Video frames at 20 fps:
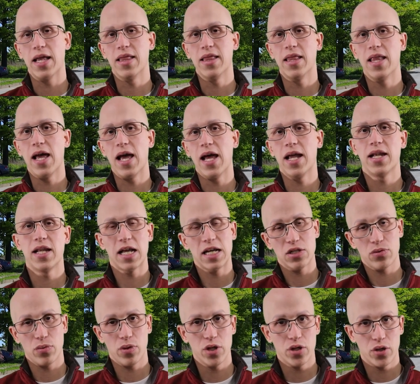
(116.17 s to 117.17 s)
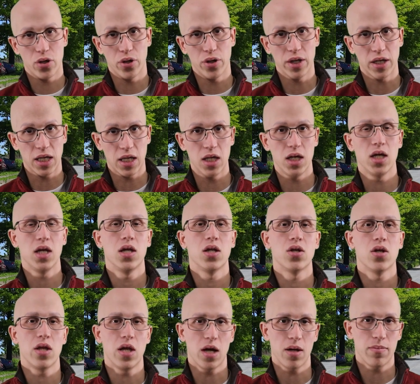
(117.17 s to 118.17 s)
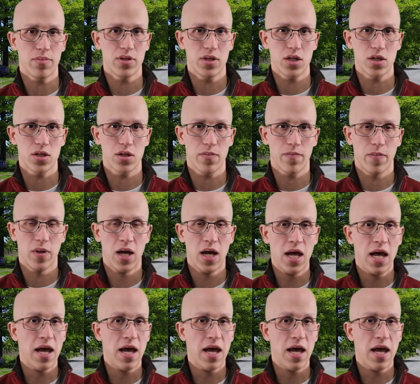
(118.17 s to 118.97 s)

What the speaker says: and then that's when you turn the key to the on position.